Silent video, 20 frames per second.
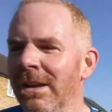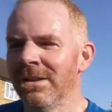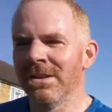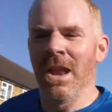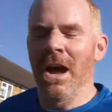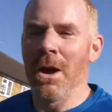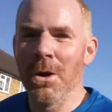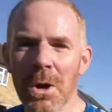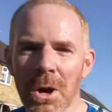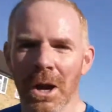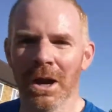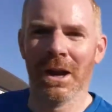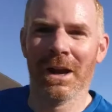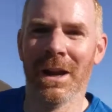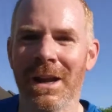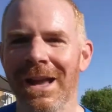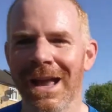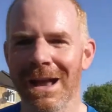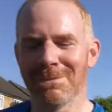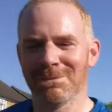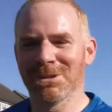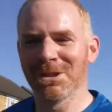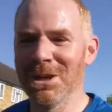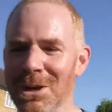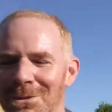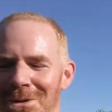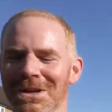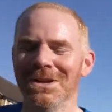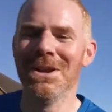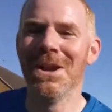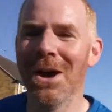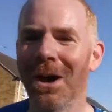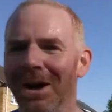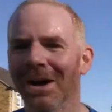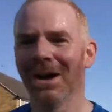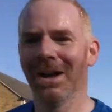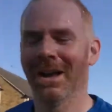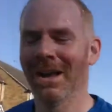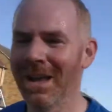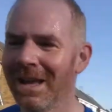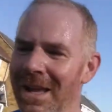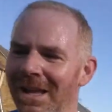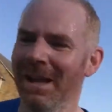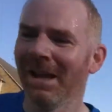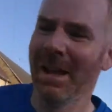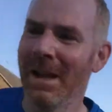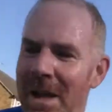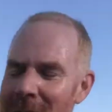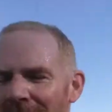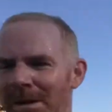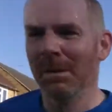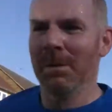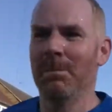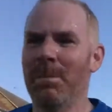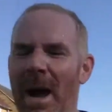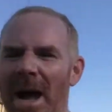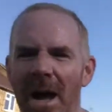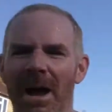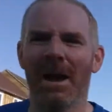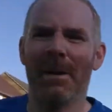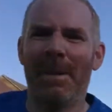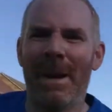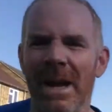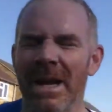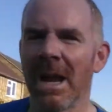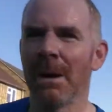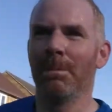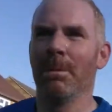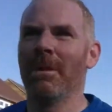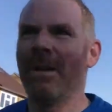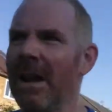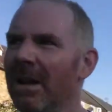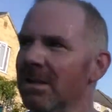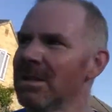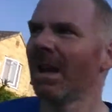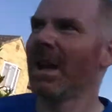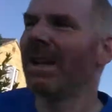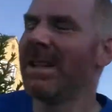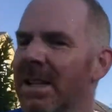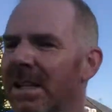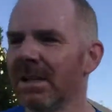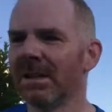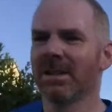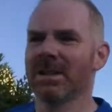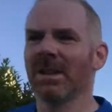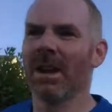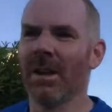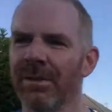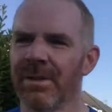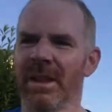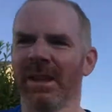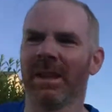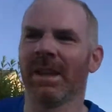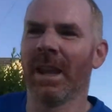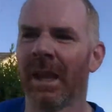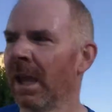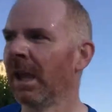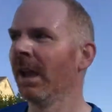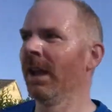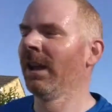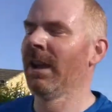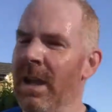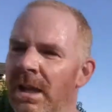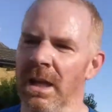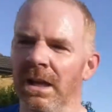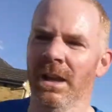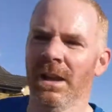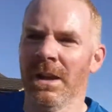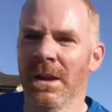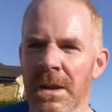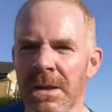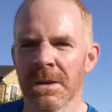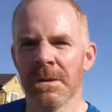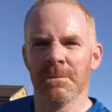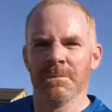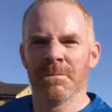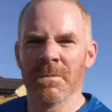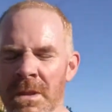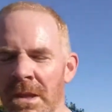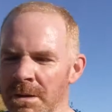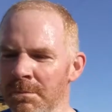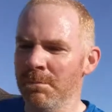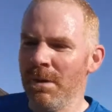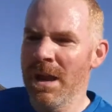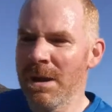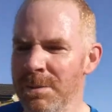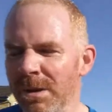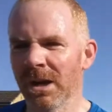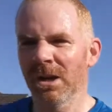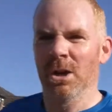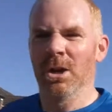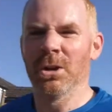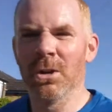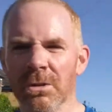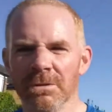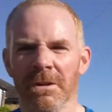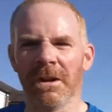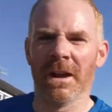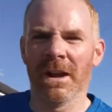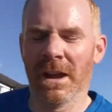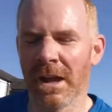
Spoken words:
no, absolutely not. But about a couple of hours later you start thinking, maybe I could have.